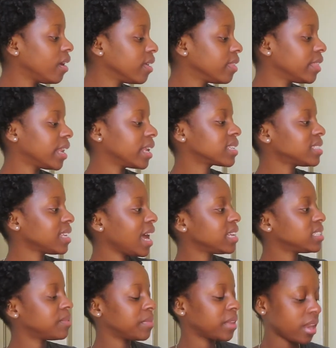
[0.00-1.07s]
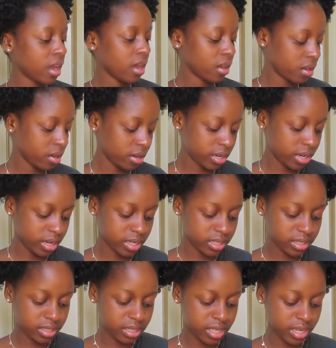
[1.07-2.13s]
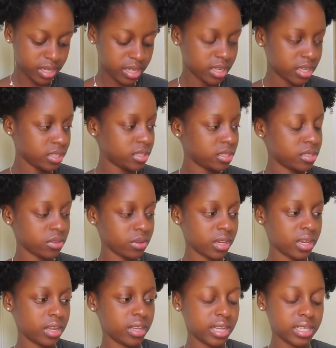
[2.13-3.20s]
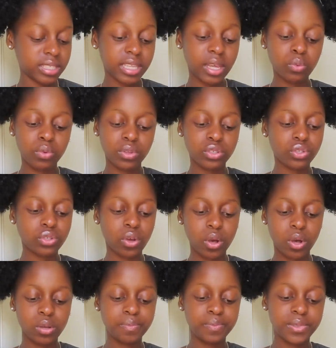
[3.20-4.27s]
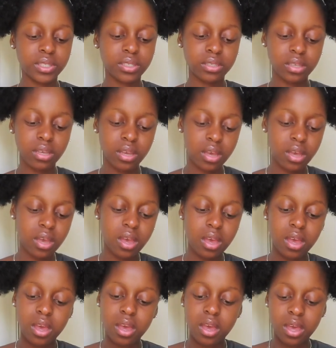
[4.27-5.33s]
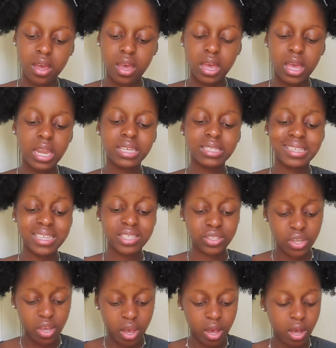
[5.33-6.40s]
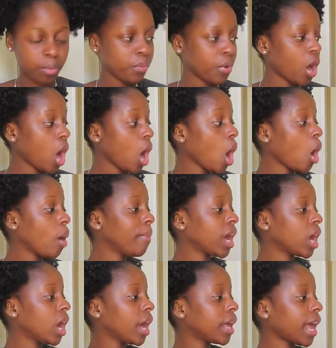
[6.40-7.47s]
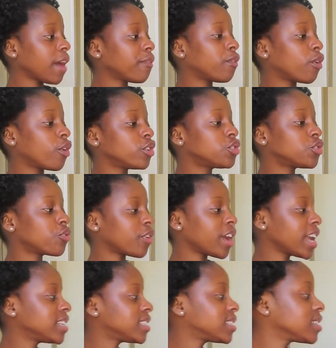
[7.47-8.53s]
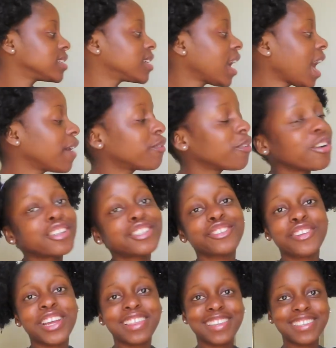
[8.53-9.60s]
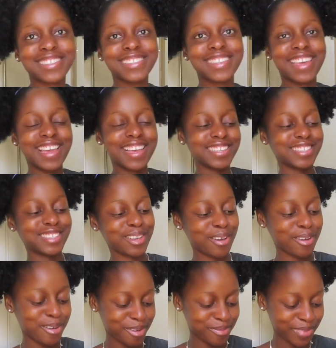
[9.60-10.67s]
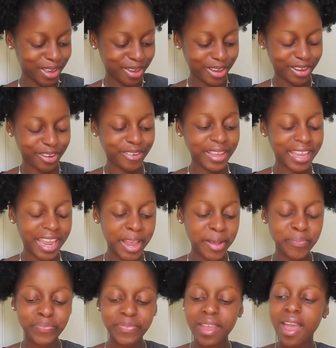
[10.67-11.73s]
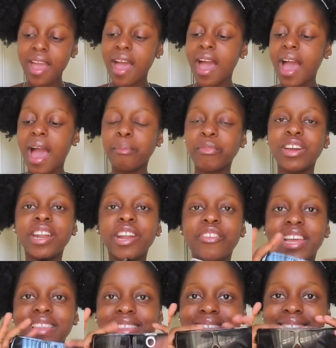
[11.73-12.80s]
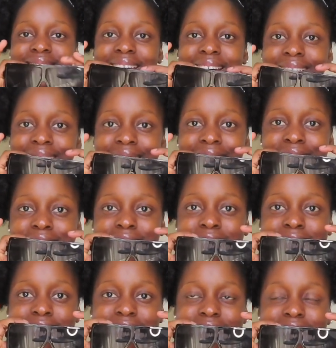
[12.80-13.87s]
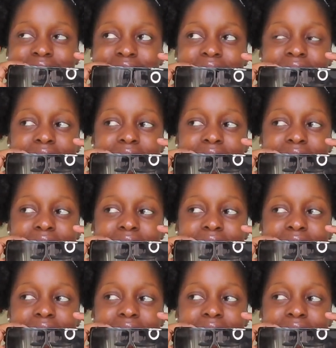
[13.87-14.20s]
The next item that I've got is this. Okay, let's start with tops. It is this top. Oh my god, I forgot to read. I forgot to read these things. Oh my god. Okay, I'm gonna read the sunglasses.